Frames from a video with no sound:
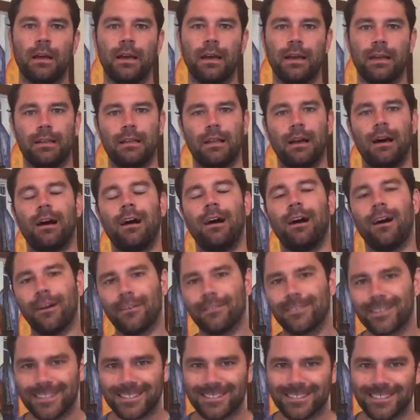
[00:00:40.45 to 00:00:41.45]
And
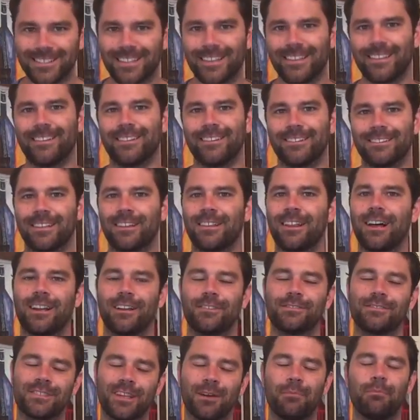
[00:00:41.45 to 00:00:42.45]
obviously there's a lot
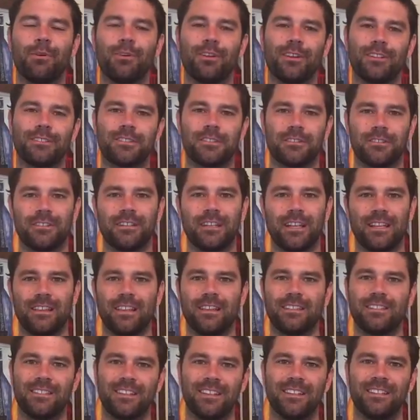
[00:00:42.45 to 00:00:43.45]
of sub bullets underneath
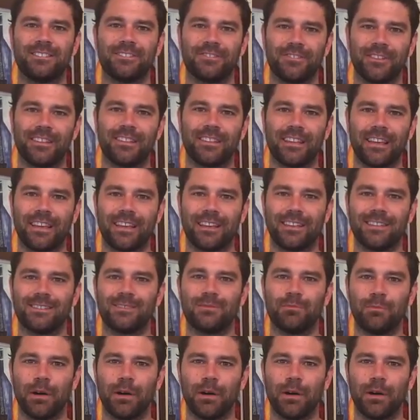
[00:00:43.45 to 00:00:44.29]
each of these three things,